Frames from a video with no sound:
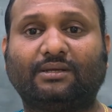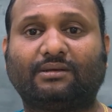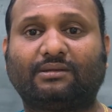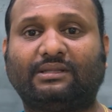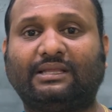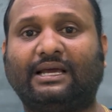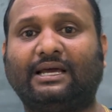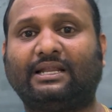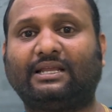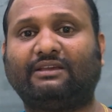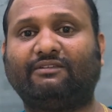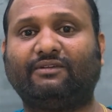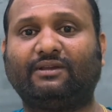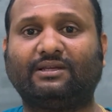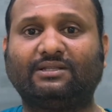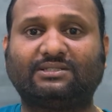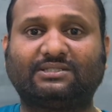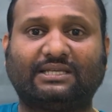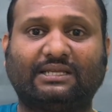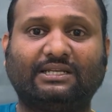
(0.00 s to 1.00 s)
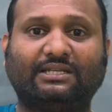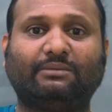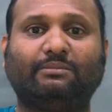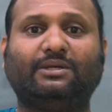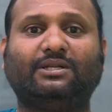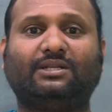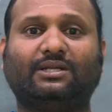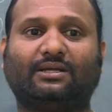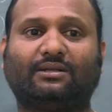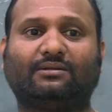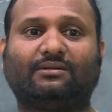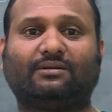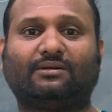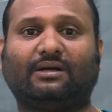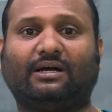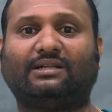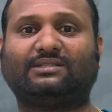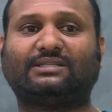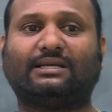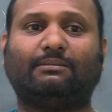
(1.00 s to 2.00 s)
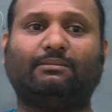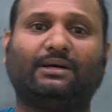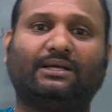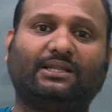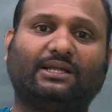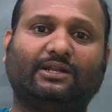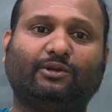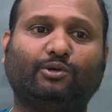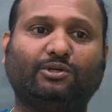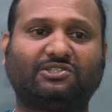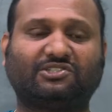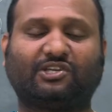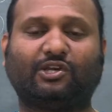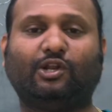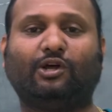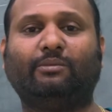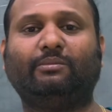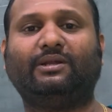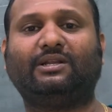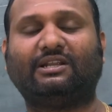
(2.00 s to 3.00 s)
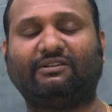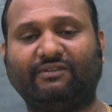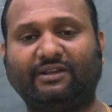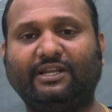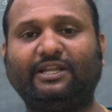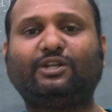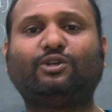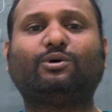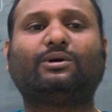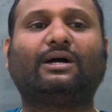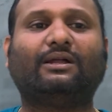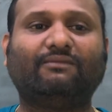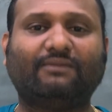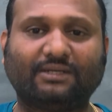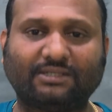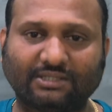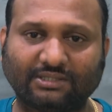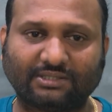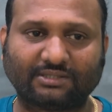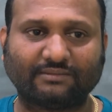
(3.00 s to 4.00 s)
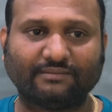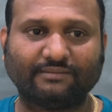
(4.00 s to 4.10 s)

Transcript: They are giving in centimeter or some other units, kilometer. We need to convert it.